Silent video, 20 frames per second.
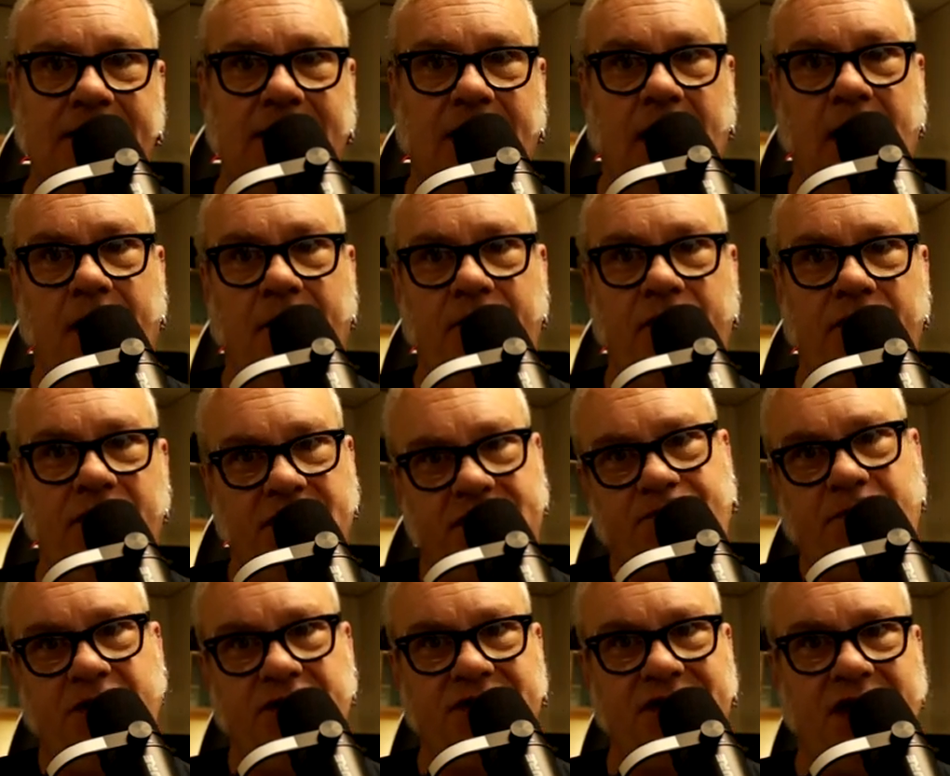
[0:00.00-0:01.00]
Um, this
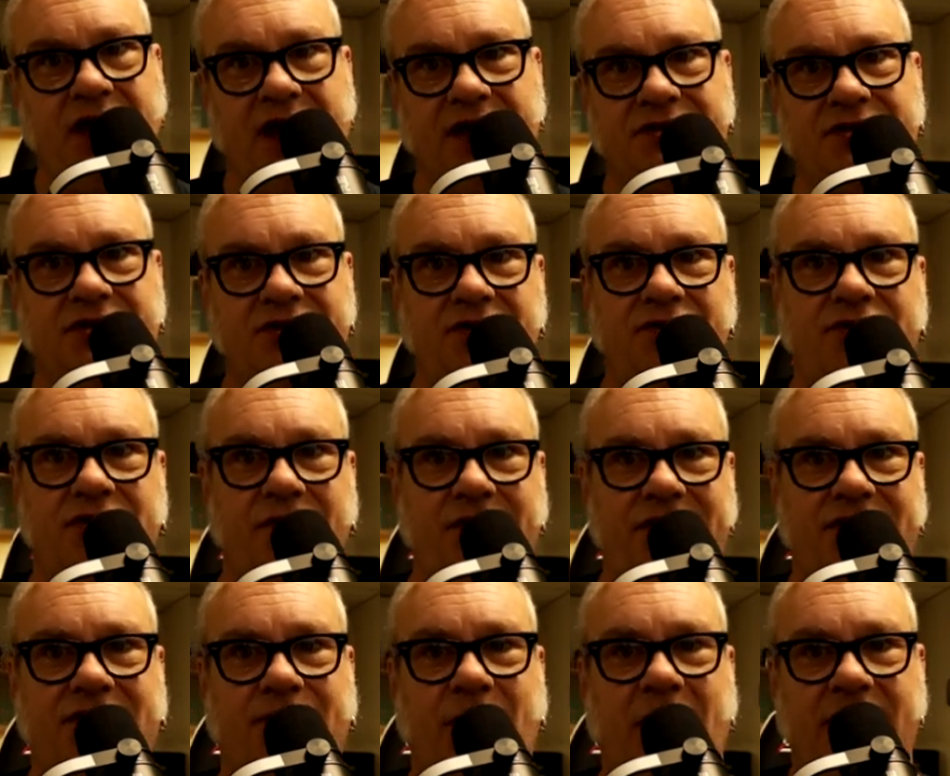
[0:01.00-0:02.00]
piercing has two
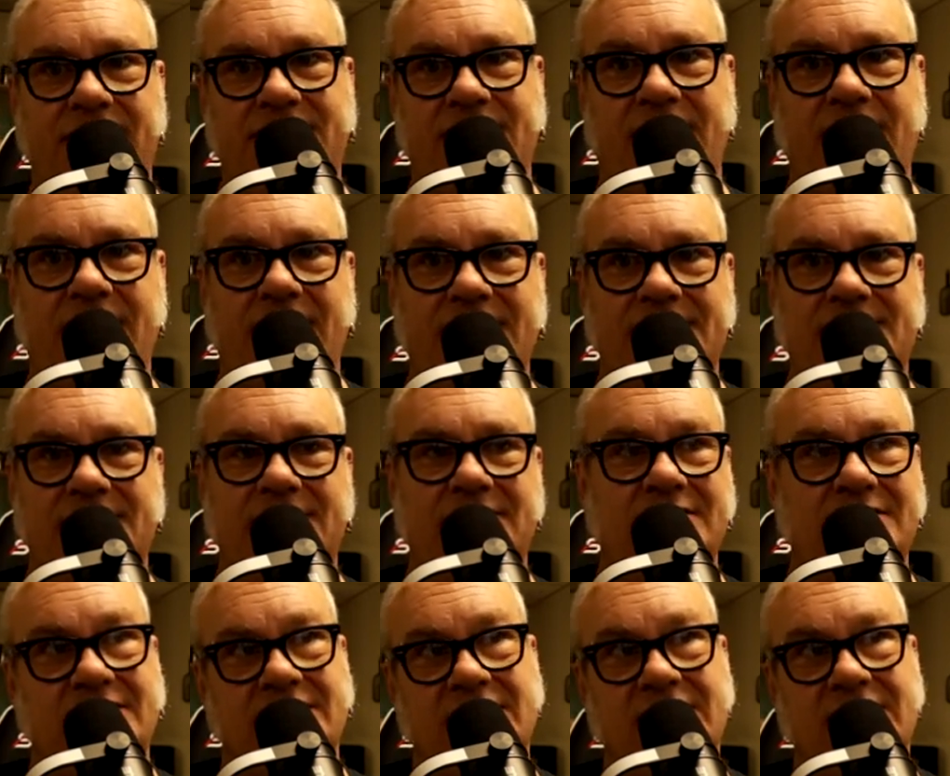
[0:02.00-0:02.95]
sweet spots, I guess.